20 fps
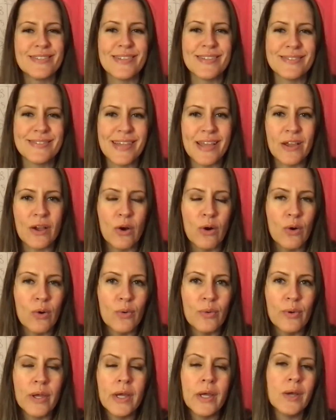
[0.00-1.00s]
and saying,
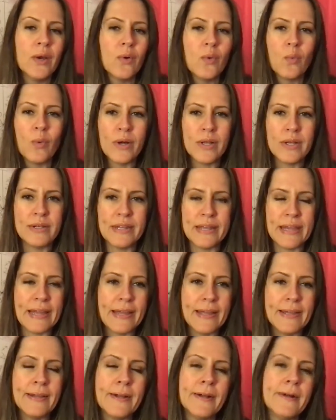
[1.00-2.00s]
oh, one
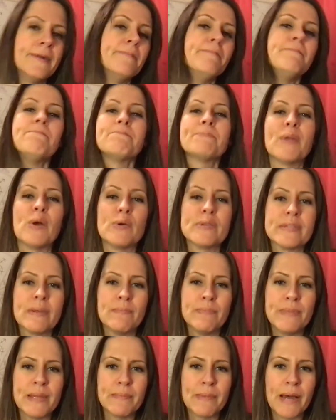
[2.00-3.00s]
day,
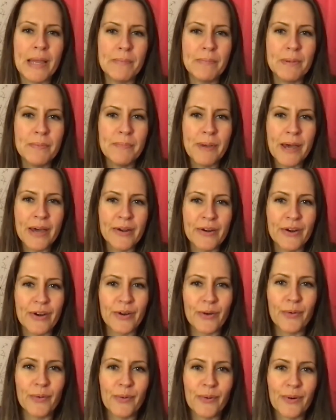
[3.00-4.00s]
something might be
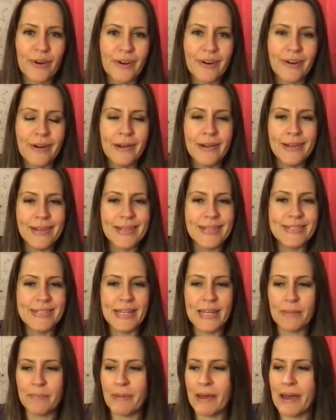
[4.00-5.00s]
better, or
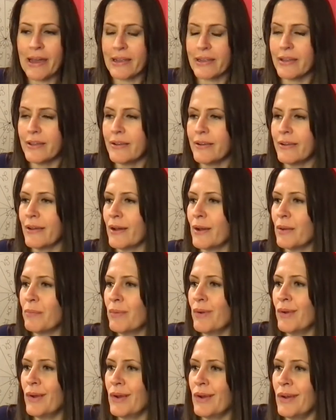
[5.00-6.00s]
sitting back and,
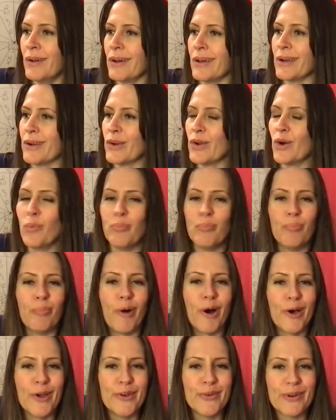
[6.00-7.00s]
I don't know,
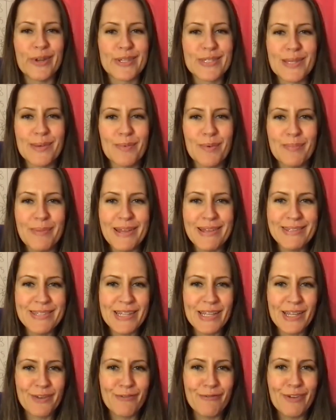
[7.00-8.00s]
pondering some
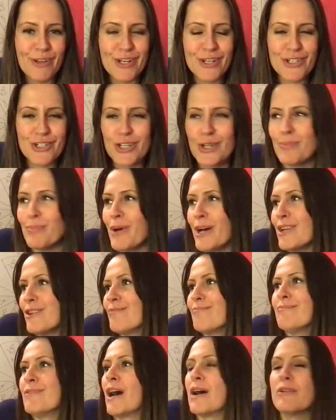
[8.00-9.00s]
amazing invention, but
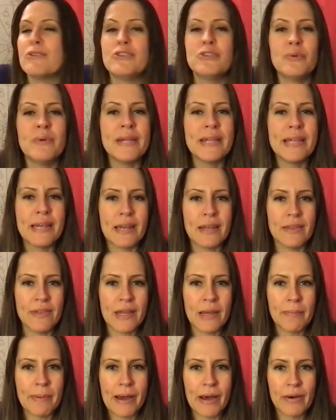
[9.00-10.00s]
not doing anything
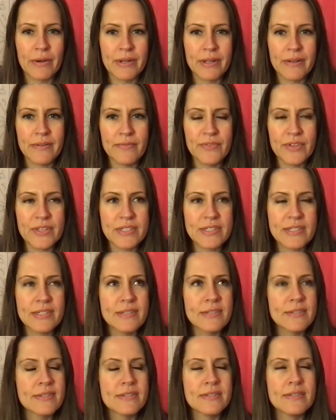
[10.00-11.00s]
about it. This
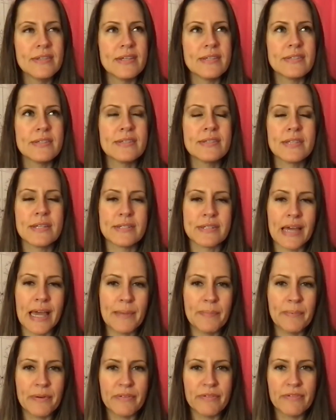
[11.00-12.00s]
is the
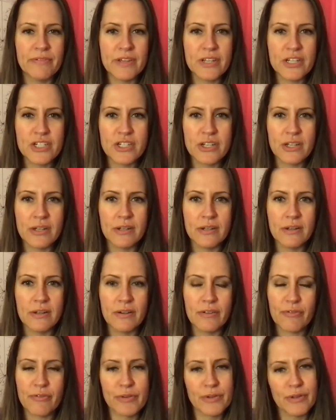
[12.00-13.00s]
type of vision
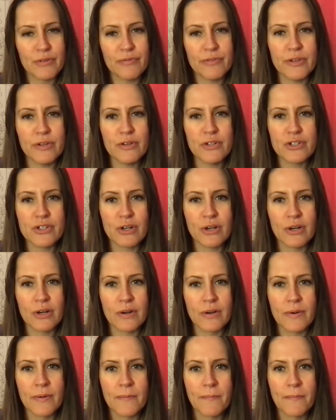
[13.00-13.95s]
for the future